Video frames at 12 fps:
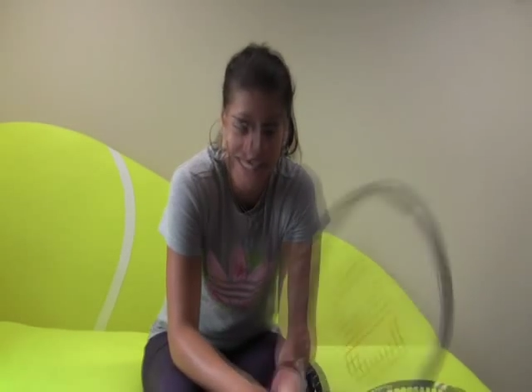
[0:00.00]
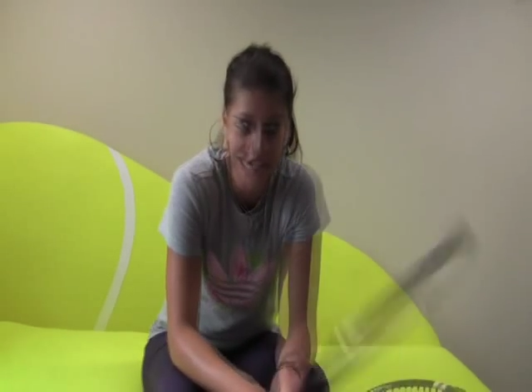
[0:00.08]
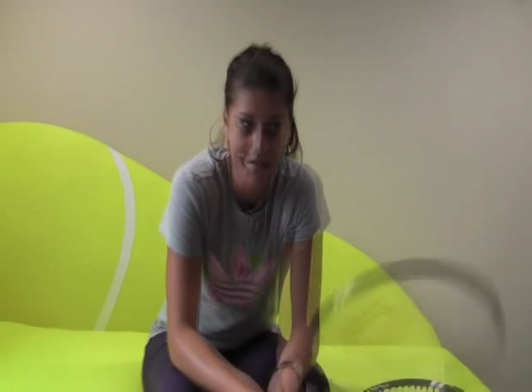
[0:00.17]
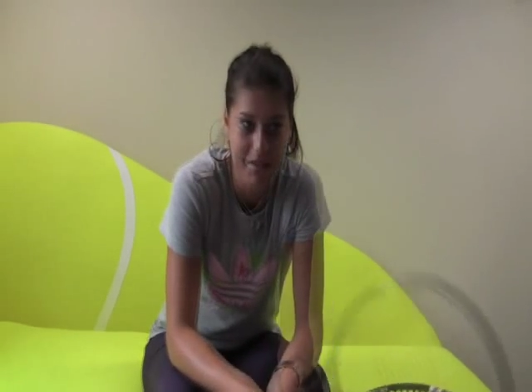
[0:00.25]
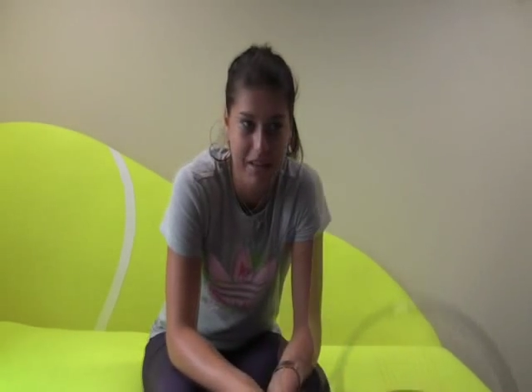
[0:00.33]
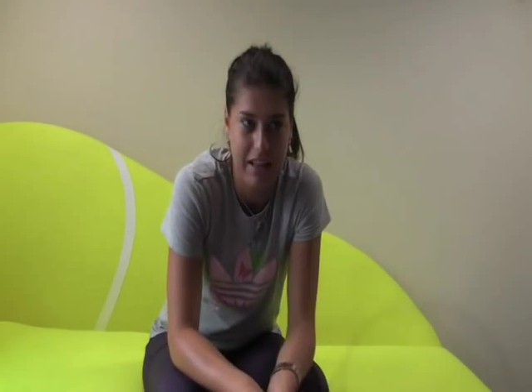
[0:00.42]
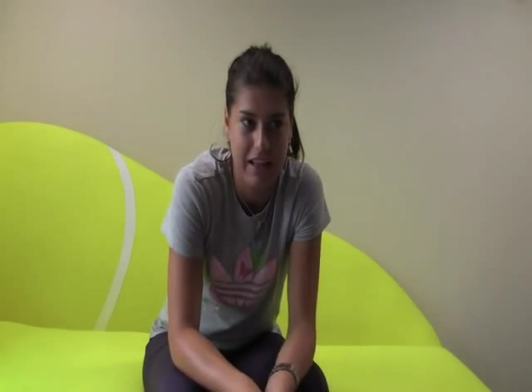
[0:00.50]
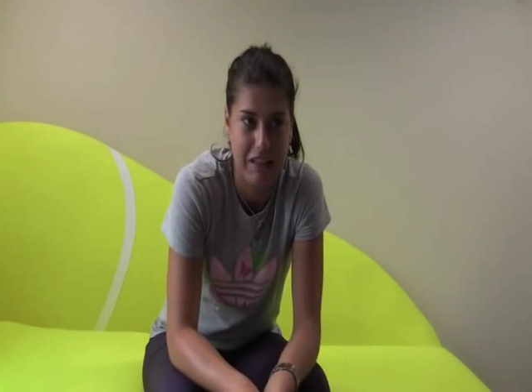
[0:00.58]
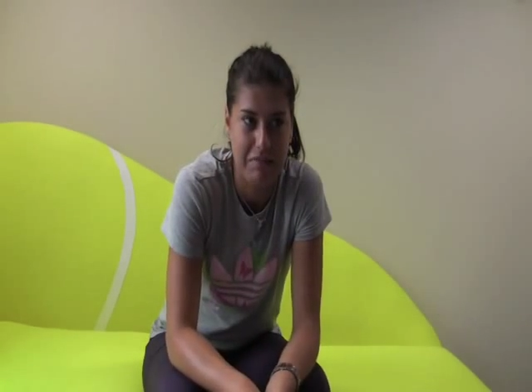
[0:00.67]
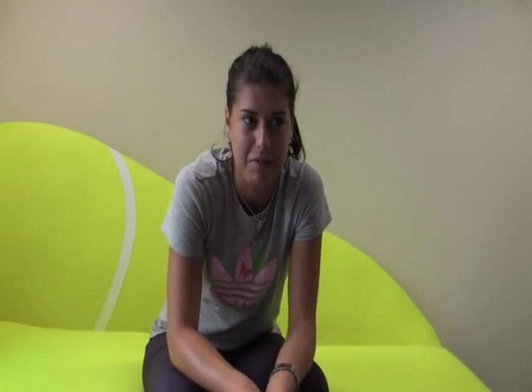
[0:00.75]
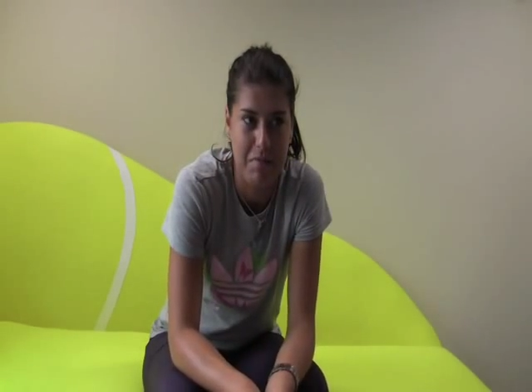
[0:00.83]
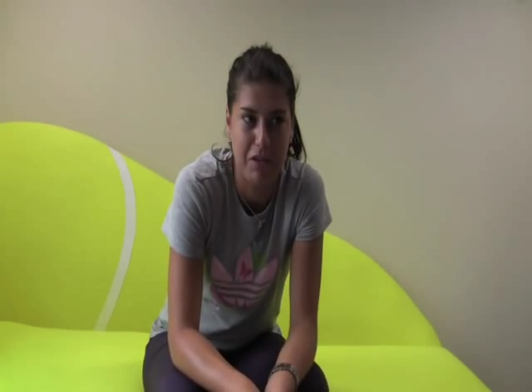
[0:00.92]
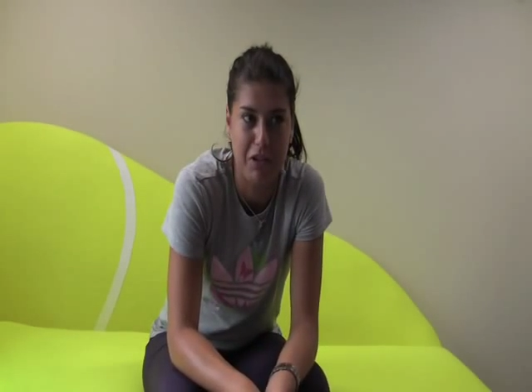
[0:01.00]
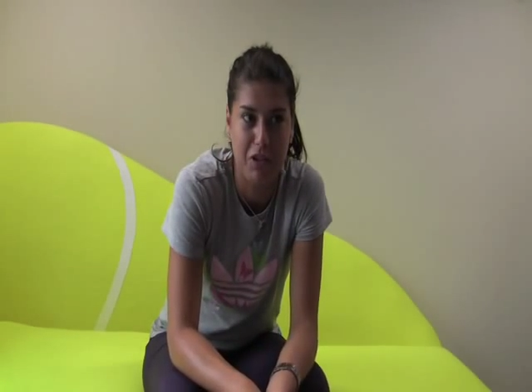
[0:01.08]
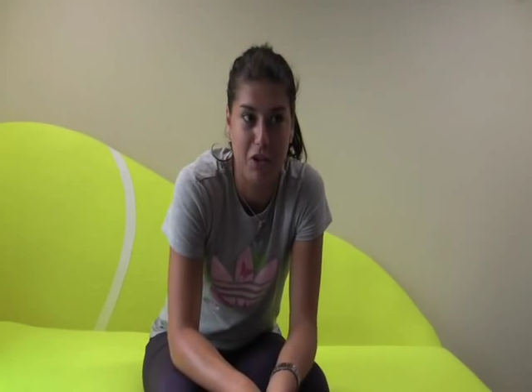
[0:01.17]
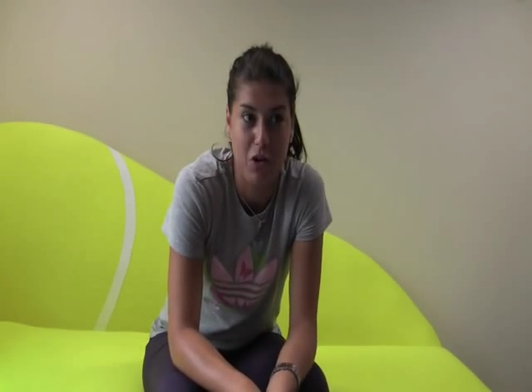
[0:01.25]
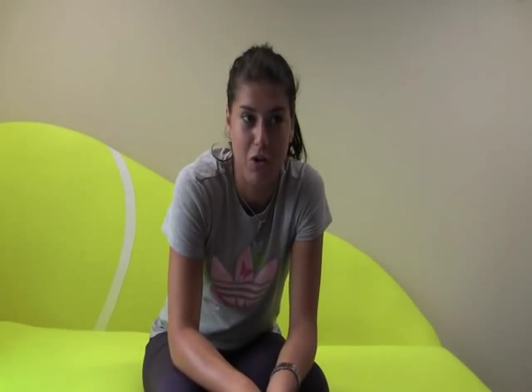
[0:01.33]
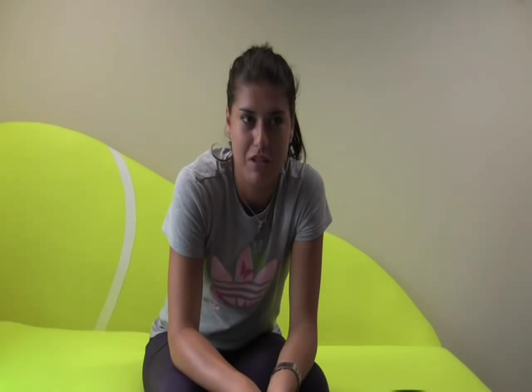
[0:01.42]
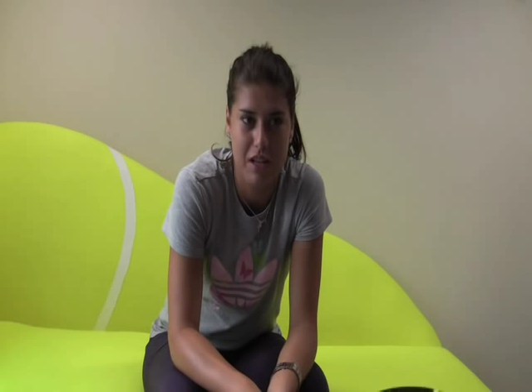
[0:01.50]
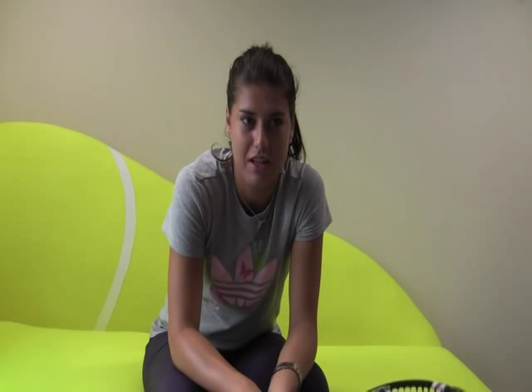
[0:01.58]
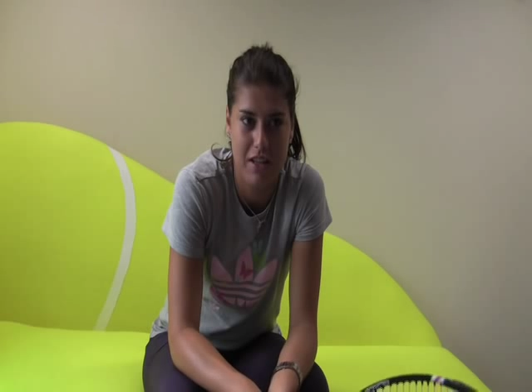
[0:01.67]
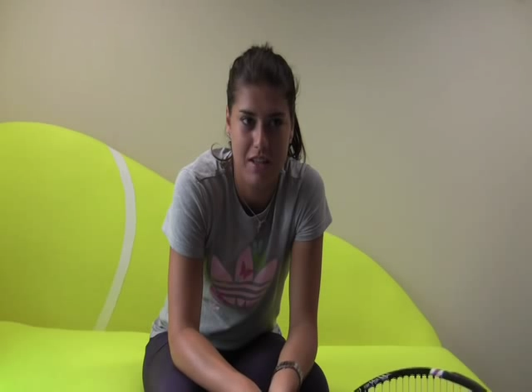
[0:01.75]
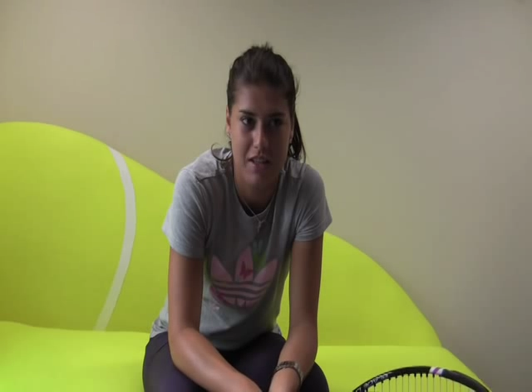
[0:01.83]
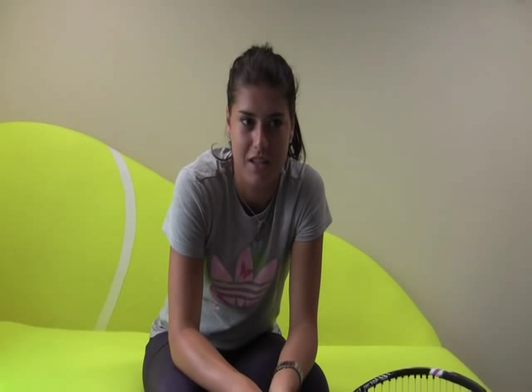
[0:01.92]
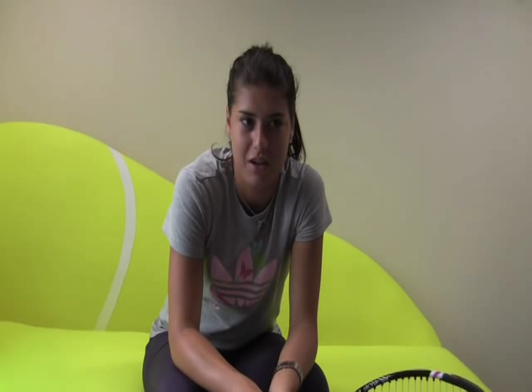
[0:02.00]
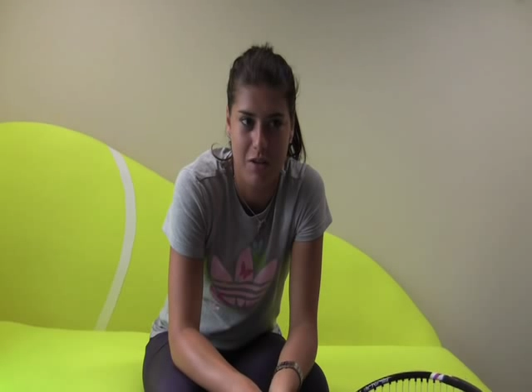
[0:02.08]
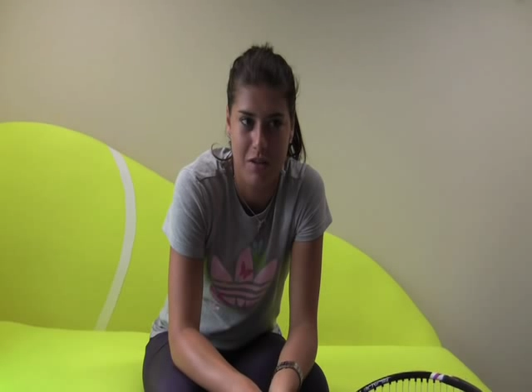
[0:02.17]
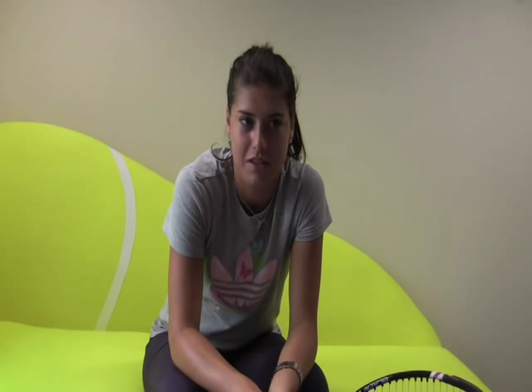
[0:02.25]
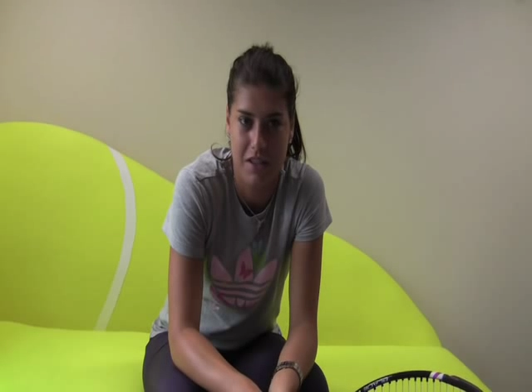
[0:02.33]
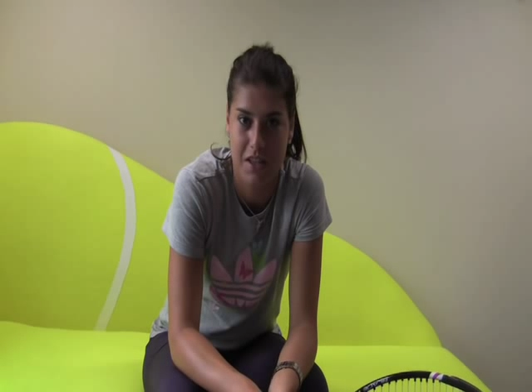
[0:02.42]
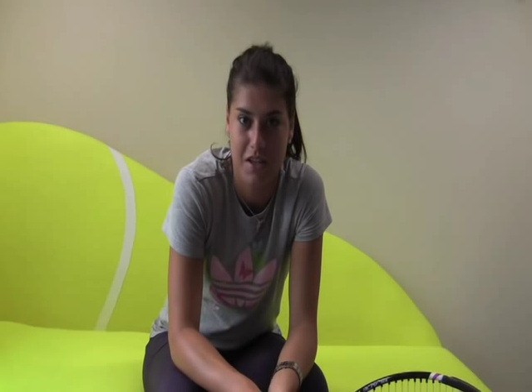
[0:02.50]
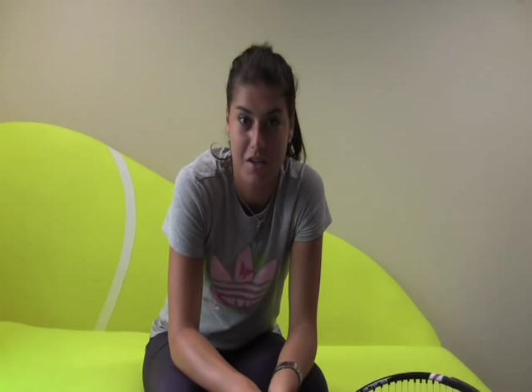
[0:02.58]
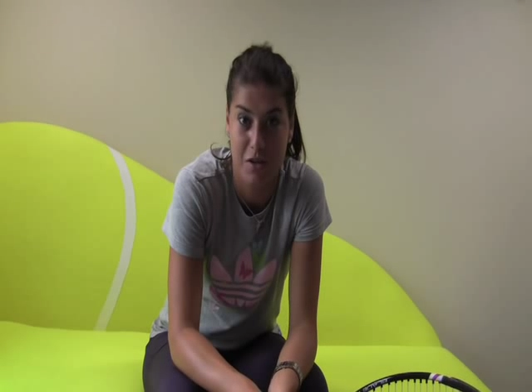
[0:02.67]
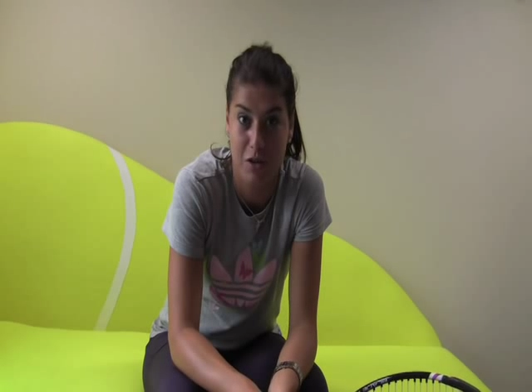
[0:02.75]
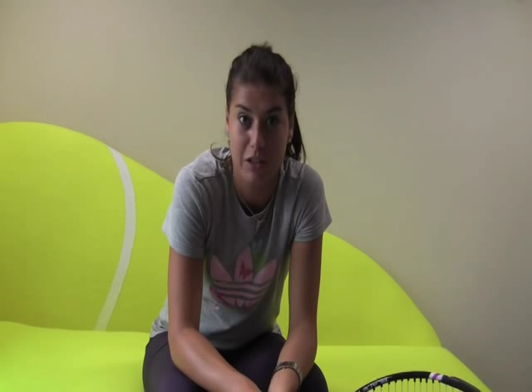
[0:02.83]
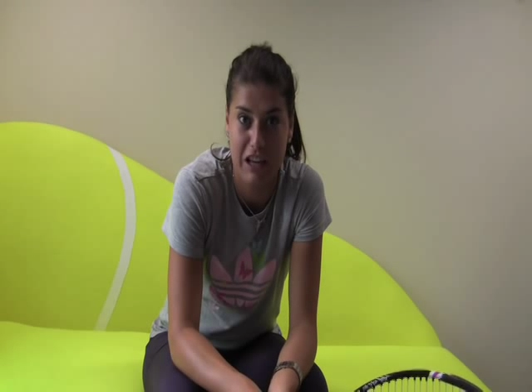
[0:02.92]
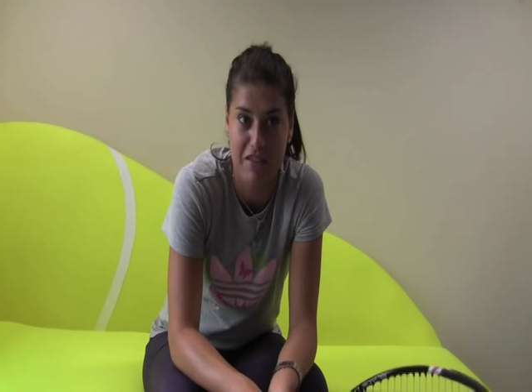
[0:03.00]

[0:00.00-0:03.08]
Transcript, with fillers: Something that people don't know is that since I was six years old,